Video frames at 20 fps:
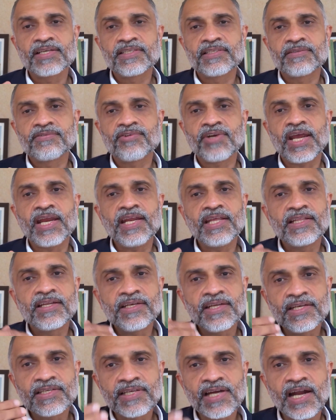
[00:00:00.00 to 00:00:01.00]
training the
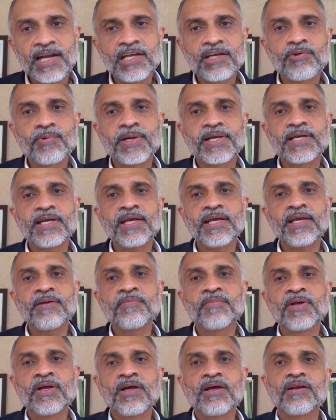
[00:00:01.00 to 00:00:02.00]
teacher adequately,
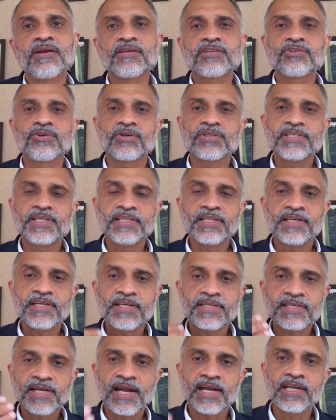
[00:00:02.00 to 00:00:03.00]
resourcing the
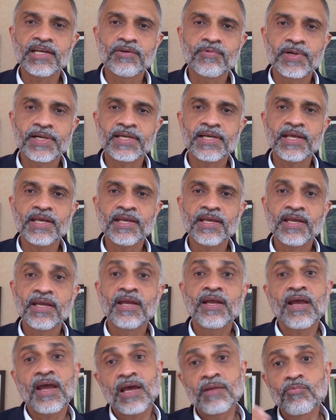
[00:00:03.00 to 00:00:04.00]
teacher adequately,
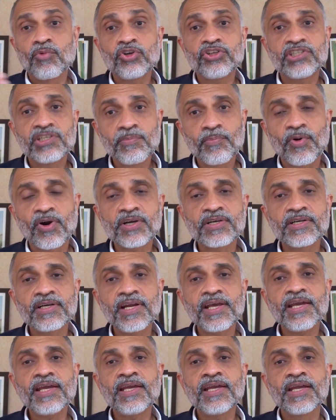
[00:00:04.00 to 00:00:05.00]
and most
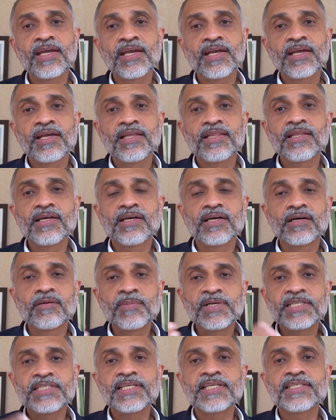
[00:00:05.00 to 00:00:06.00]
importantly, the
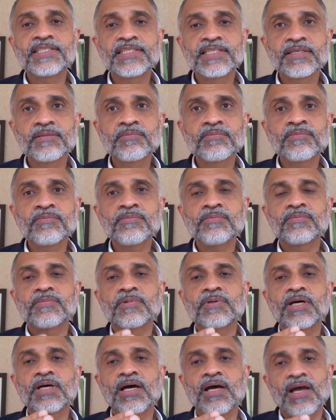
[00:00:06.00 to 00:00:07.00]
government system,
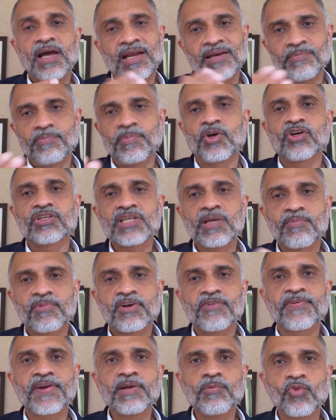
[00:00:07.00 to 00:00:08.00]
and because I'm
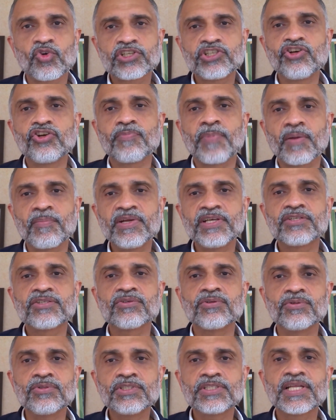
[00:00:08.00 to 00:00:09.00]
referring mostly to public
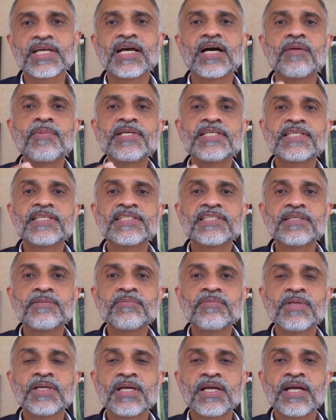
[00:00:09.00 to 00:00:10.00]
schools, the government
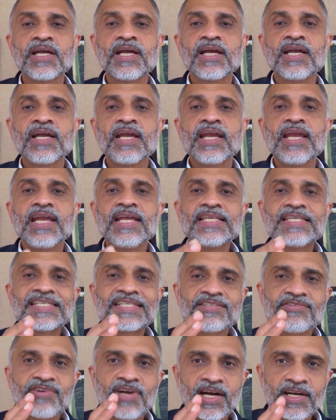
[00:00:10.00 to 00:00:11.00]
system
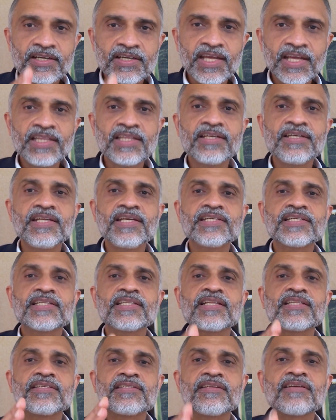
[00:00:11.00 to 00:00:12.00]
instructing the teacher
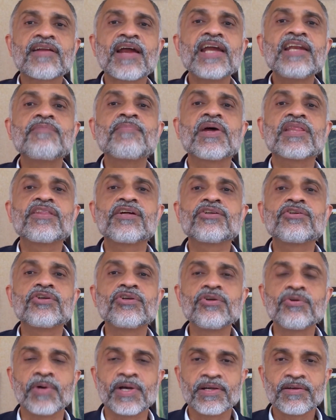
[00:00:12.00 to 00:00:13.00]
that this is the right method to
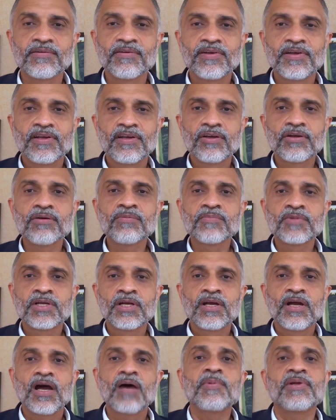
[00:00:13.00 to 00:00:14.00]
do it.
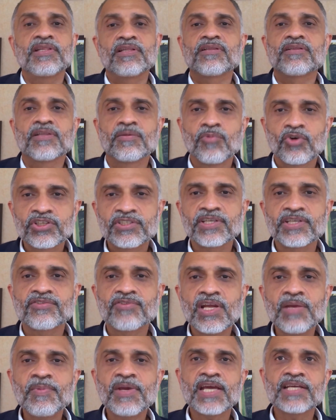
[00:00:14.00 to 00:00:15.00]
The most
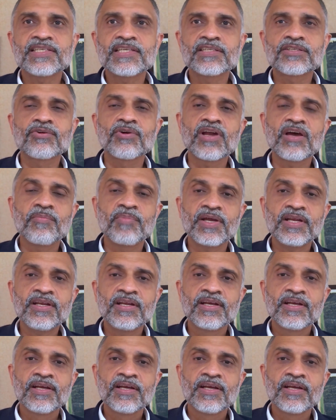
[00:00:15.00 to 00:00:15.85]
extreme cases could have been,